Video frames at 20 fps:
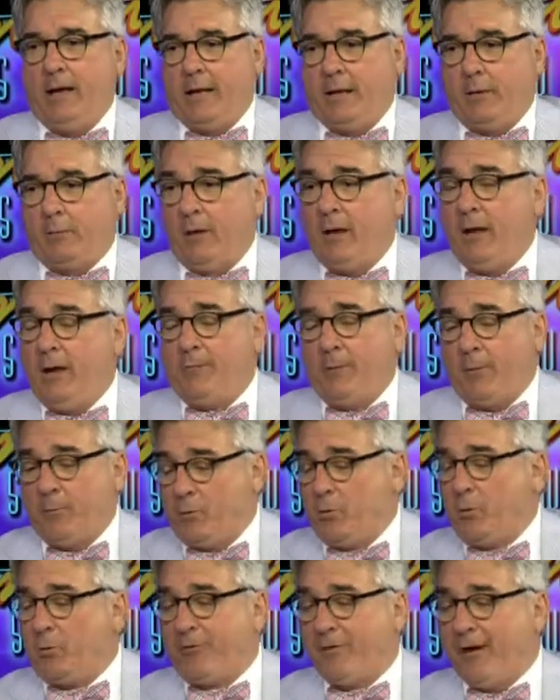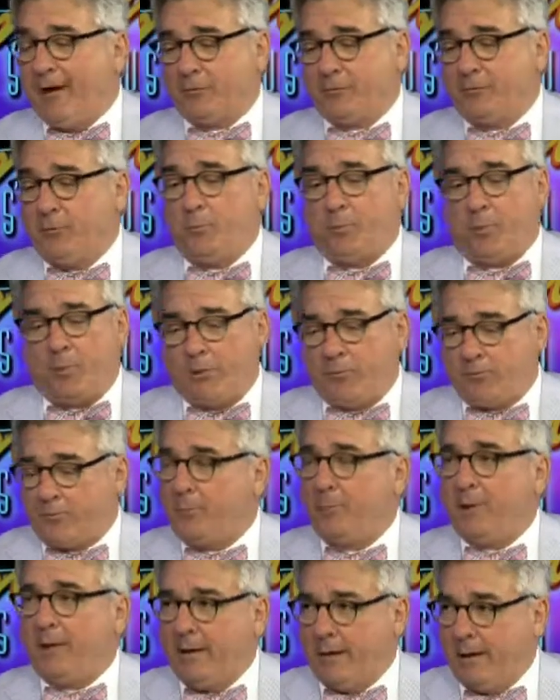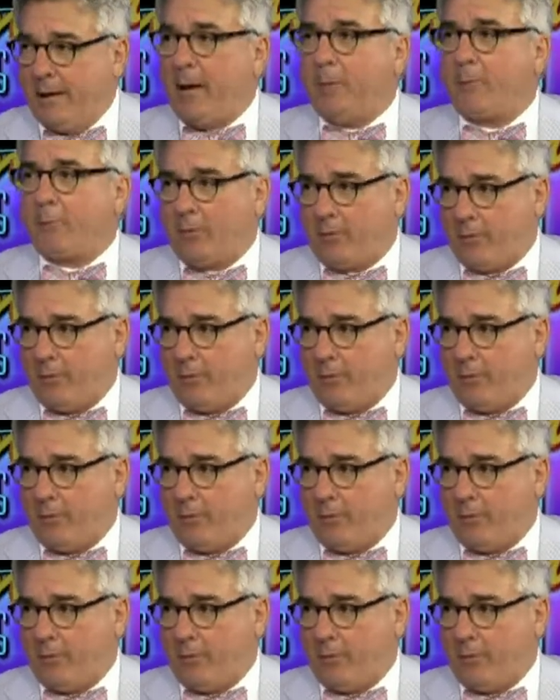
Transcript: anywhere. If I'm going to do a fast food burger, it's going to be In-N-Out Burger.